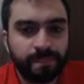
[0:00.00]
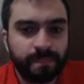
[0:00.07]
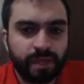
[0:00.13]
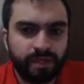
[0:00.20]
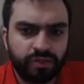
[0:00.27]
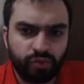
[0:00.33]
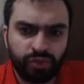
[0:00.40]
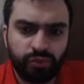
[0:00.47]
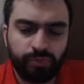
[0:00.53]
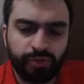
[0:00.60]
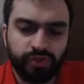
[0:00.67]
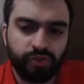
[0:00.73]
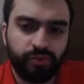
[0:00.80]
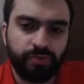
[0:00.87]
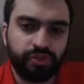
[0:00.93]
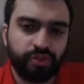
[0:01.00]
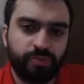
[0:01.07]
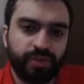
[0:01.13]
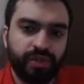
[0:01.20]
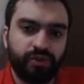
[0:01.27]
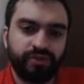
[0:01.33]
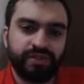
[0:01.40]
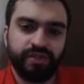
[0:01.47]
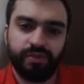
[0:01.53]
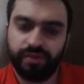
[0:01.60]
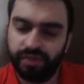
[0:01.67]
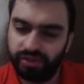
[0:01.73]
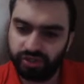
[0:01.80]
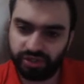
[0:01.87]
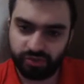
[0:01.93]
So when you put your bishop there on
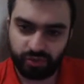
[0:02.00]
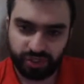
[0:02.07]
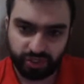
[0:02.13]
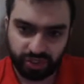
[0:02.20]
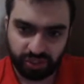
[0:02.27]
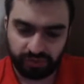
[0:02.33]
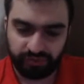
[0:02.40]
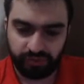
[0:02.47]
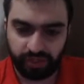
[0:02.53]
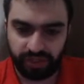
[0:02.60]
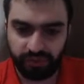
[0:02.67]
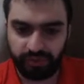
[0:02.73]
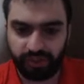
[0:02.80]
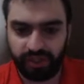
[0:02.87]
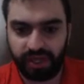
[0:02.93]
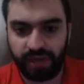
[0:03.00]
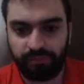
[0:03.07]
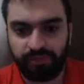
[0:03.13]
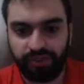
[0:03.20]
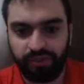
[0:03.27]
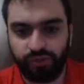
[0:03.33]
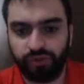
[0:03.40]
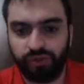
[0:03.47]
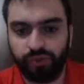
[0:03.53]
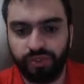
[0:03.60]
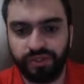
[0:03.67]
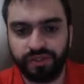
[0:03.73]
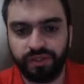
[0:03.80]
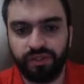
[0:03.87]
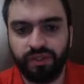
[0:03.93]
c3, just watch out for anything happening on the
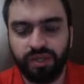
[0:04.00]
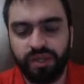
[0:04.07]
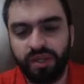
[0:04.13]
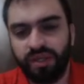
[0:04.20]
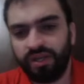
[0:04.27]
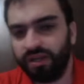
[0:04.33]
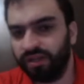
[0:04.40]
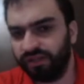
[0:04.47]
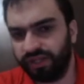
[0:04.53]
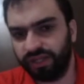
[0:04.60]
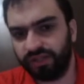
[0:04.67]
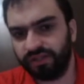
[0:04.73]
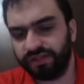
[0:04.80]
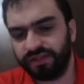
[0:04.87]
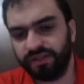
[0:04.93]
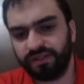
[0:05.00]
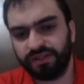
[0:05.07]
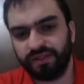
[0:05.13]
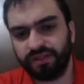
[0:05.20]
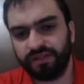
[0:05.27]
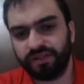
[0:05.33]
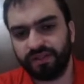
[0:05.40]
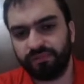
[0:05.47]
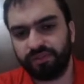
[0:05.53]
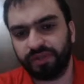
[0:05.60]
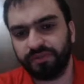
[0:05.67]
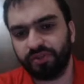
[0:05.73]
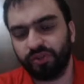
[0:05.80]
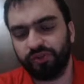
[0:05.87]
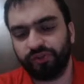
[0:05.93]
queen side. In rare instances,
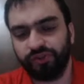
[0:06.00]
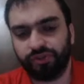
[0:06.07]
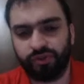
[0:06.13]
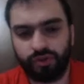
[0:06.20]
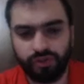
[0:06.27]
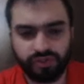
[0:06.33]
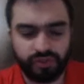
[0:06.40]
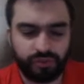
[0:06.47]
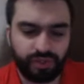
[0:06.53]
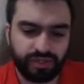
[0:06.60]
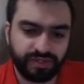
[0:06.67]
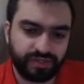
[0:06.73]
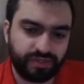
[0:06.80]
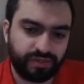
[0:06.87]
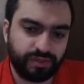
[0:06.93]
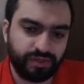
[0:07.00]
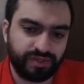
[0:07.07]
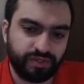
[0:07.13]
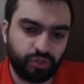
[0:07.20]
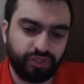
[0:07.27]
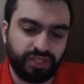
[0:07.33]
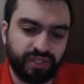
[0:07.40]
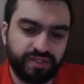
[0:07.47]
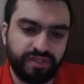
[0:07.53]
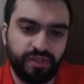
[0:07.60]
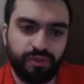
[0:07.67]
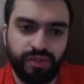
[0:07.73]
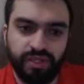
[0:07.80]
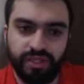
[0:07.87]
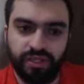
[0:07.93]
sometimes also there's this rook takes
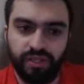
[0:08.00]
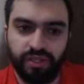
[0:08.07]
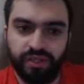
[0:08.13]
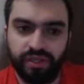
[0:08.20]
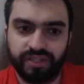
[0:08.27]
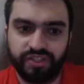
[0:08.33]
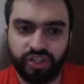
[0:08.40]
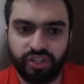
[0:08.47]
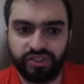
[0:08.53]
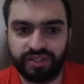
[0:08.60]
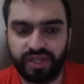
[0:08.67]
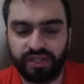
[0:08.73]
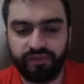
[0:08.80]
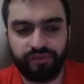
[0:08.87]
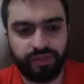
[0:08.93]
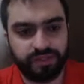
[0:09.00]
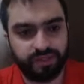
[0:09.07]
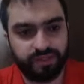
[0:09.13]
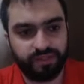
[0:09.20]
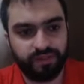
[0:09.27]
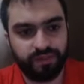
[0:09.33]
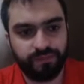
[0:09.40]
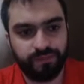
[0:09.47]
c3 exchange sacrifice idea.